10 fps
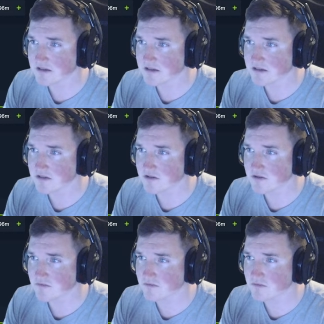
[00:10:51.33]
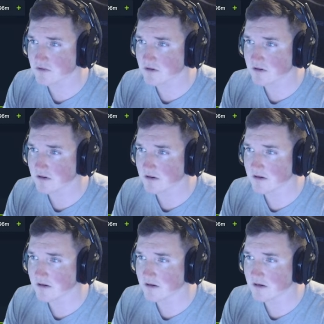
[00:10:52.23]

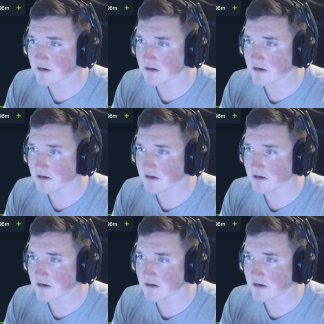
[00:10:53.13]
(no one is talking)